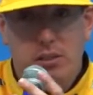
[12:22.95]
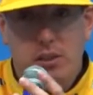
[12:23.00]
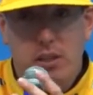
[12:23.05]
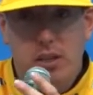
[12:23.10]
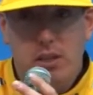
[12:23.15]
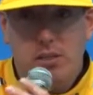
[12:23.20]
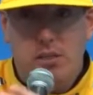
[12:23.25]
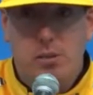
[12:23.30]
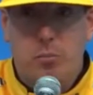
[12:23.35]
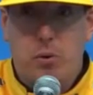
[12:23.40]

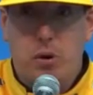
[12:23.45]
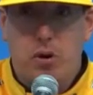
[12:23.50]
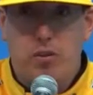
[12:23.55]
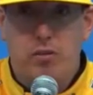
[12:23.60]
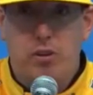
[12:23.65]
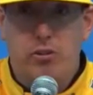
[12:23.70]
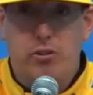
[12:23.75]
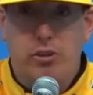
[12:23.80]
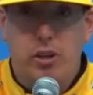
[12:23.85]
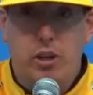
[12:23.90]
it's a part
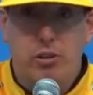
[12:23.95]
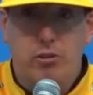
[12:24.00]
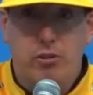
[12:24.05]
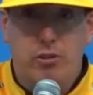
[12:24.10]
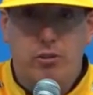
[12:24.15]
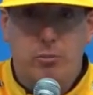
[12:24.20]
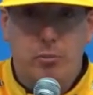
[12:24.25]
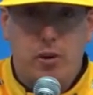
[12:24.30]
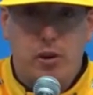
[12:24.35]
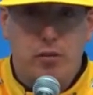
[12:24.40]
of our schedule.
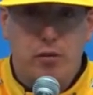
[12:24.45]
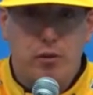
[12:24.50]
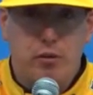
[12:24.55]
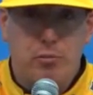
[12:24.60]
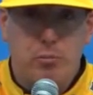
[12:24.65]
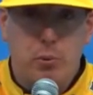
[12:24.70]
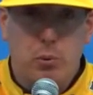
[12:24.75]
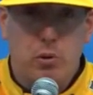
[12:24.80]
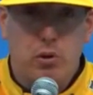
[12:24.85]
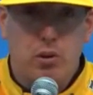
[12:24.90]
It's a part of our
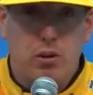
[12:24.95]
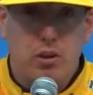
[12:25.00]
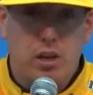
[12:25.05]
sport.